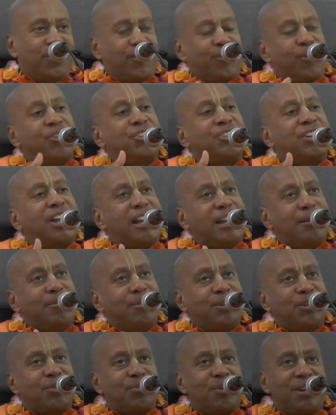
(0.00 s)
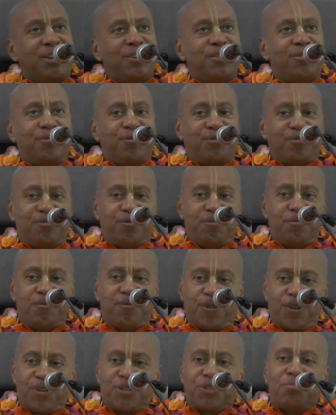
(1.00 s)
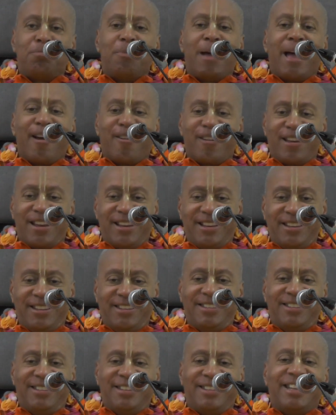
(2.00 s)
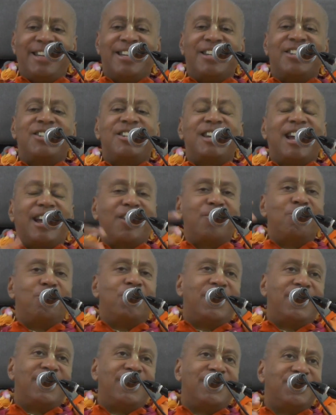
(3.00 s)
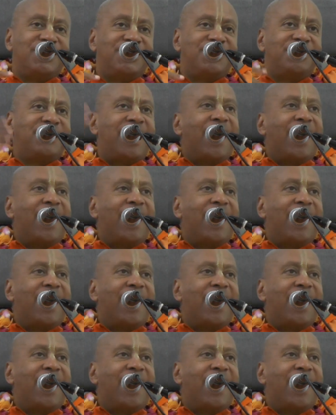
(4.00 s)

The first honeymoon is when you first marry. Then the second one is